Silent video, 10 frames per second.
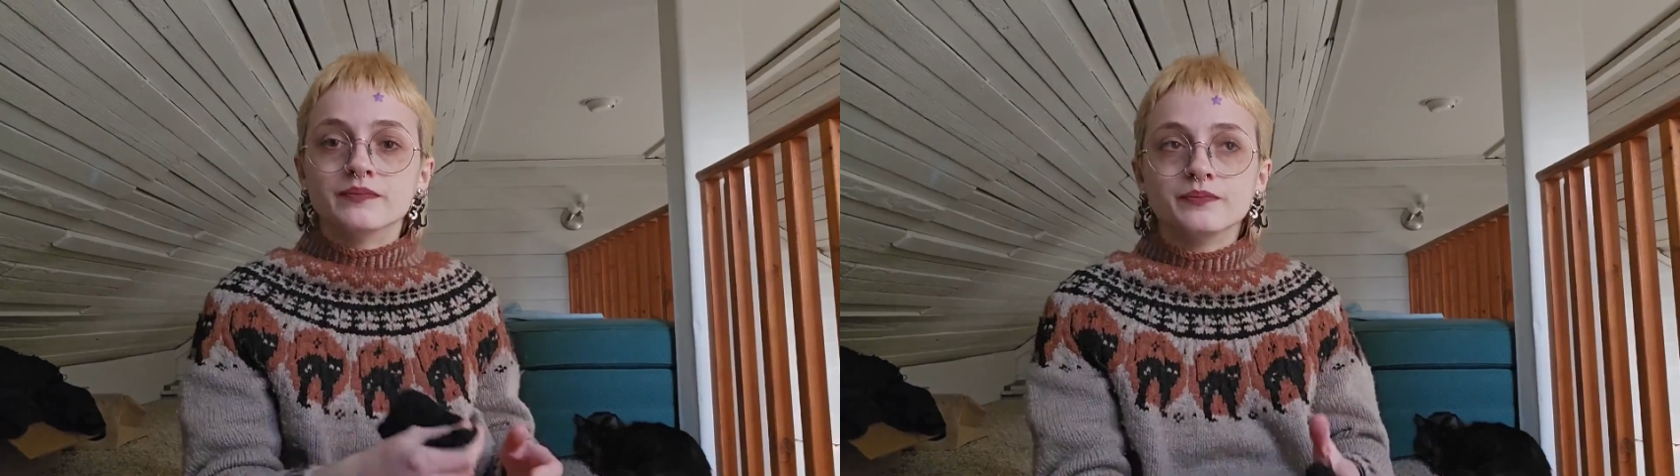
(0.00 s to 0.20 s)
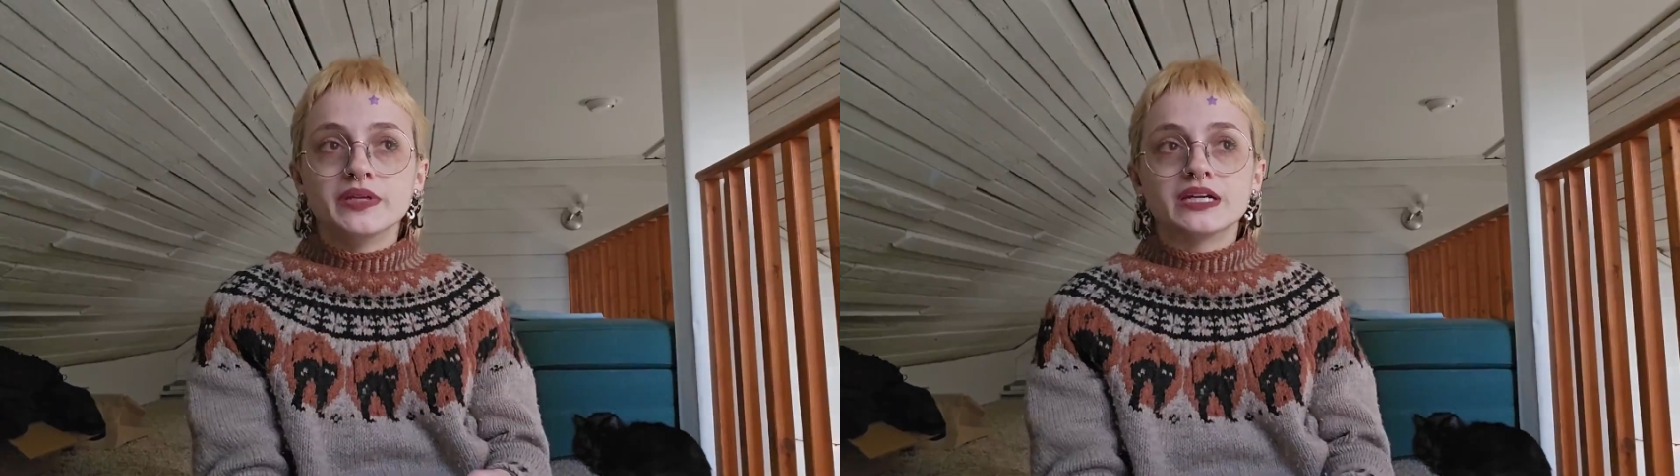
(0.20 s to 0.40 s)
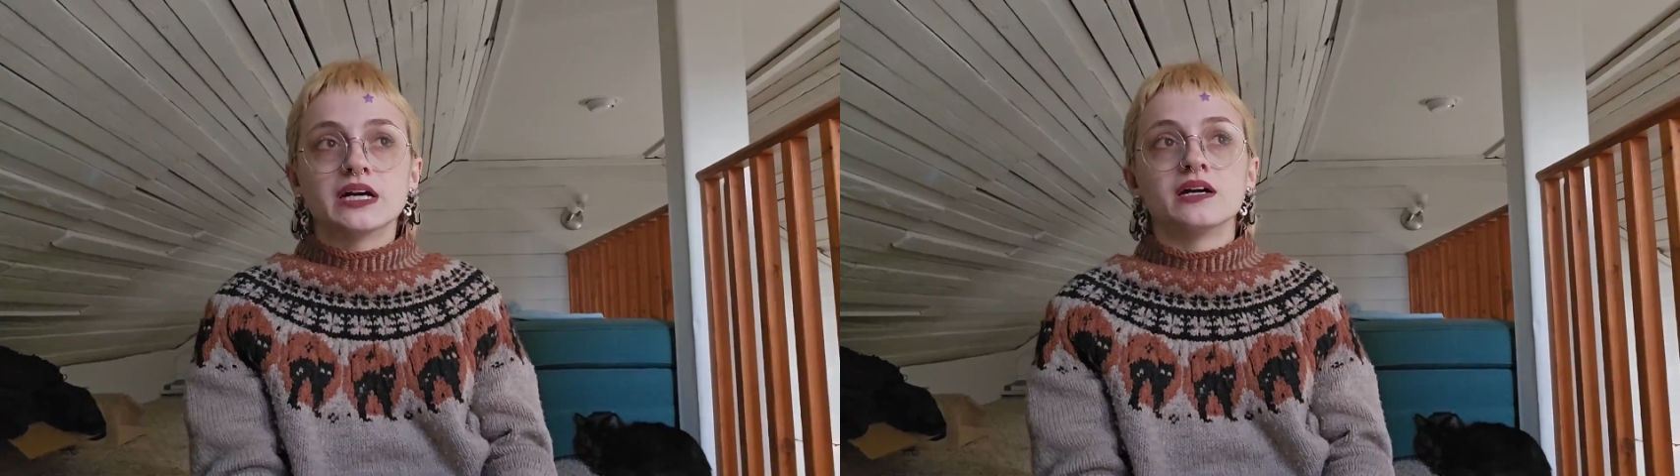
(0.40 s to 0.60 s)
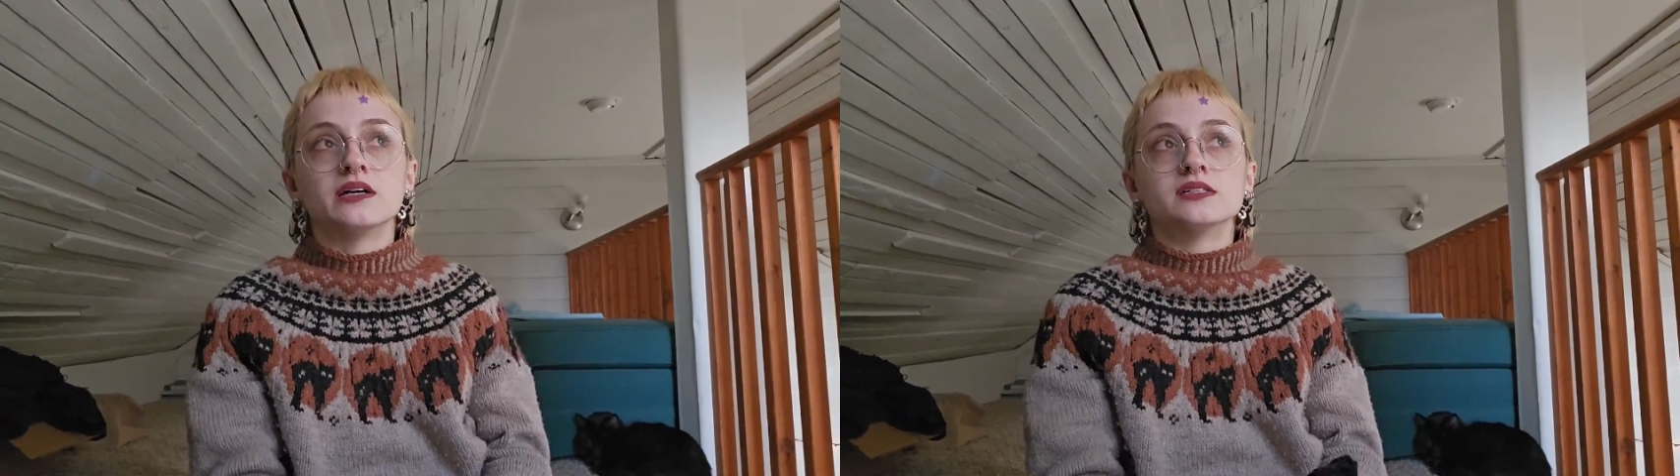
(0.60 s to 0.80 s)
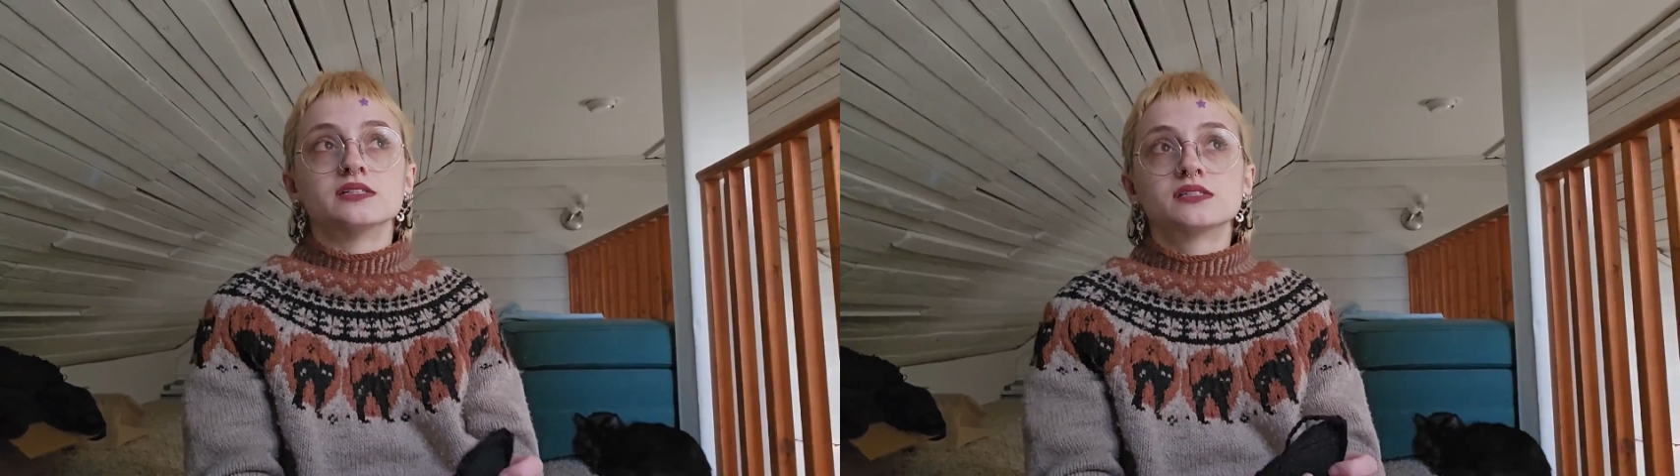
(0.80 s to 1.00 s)

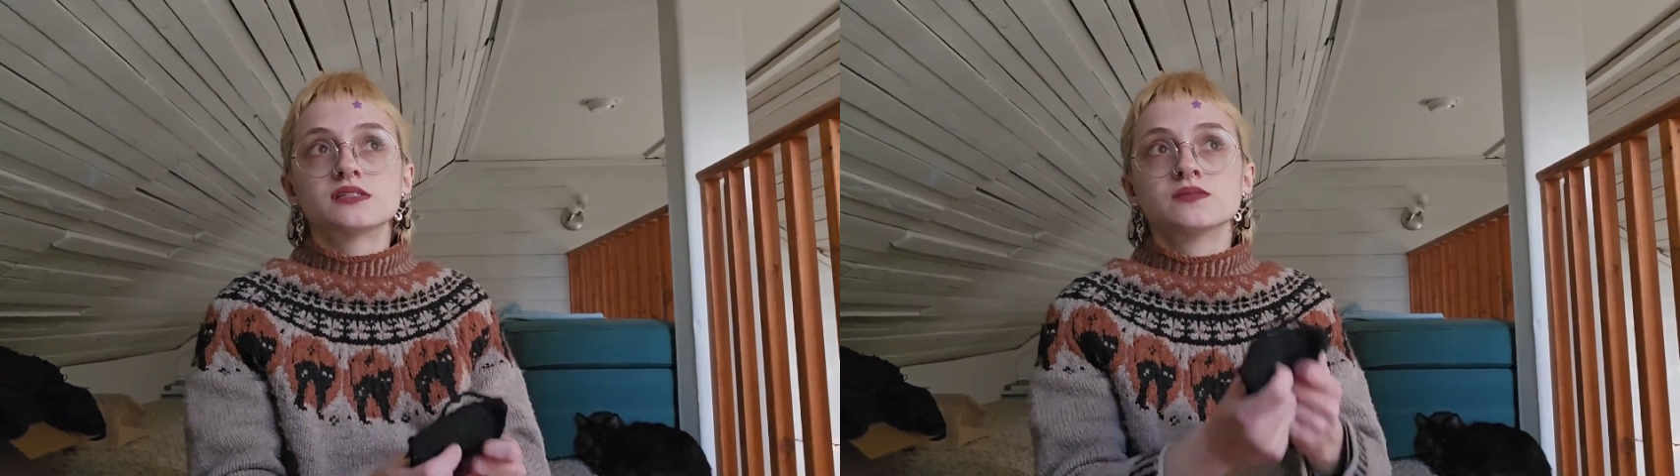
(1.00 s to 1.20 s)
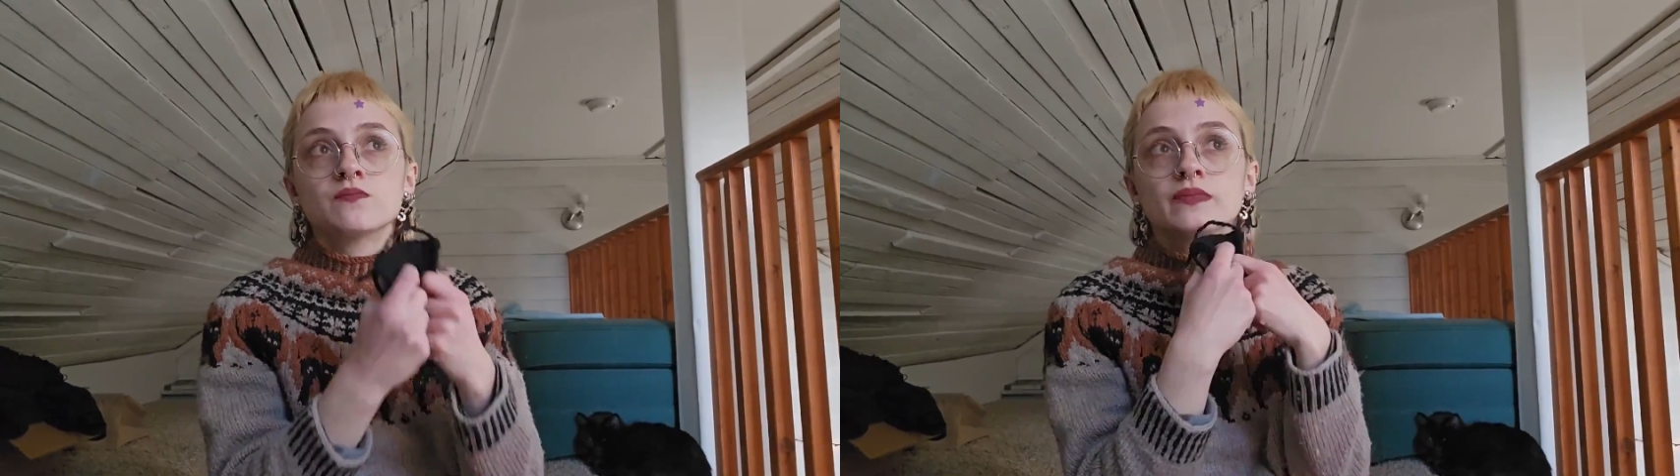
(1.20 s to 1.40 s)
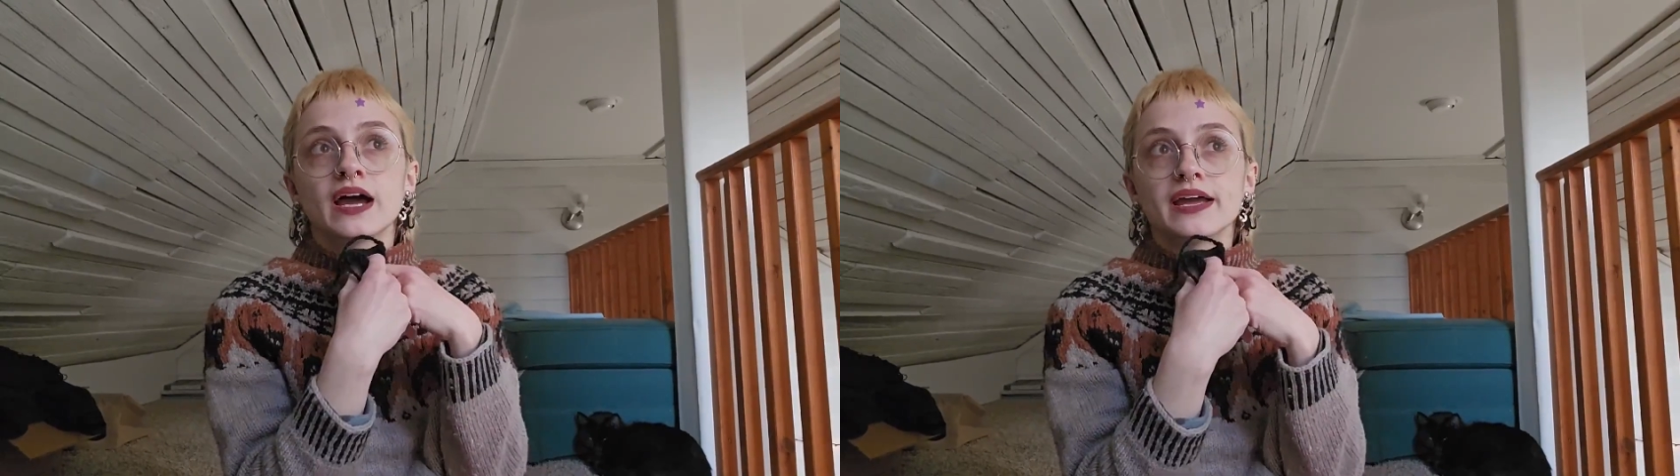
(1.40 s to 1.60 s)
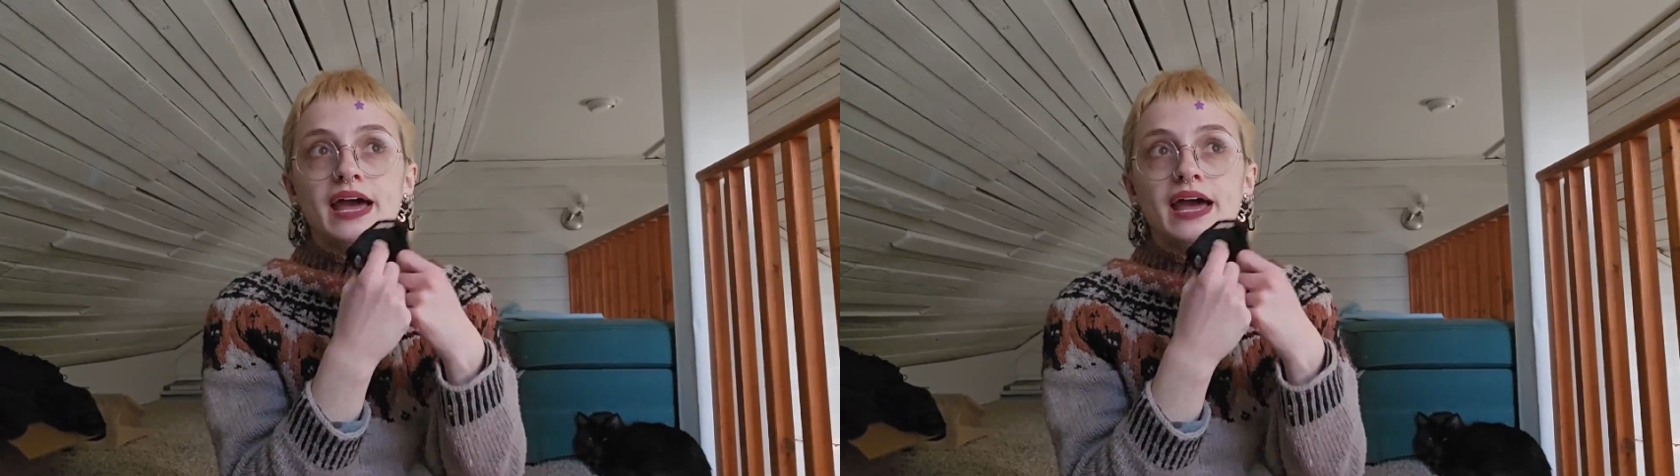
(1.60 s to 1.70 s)
because I